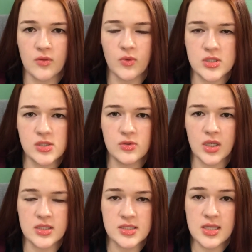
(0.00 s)
And once you
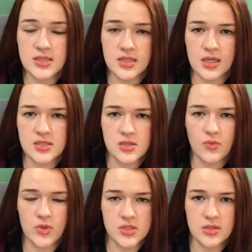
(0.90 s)
get sensitized, so
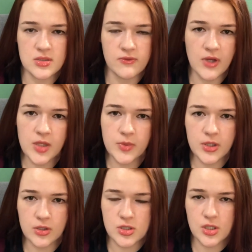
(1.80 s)
once you develop
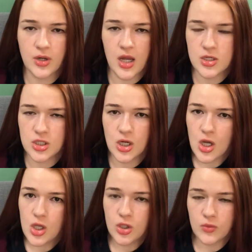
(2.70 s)
the allergic reaction,
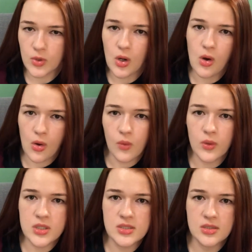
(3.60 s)
you will
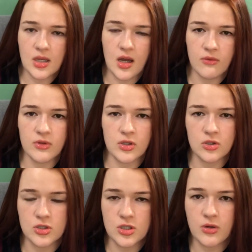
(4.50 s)
always have an
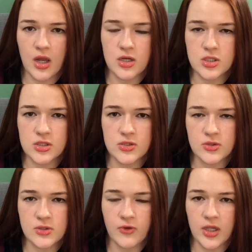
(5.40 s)
allergic reaction to
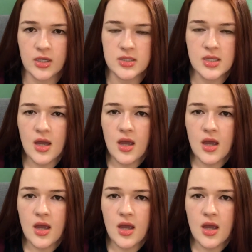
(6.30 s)
this fragrance.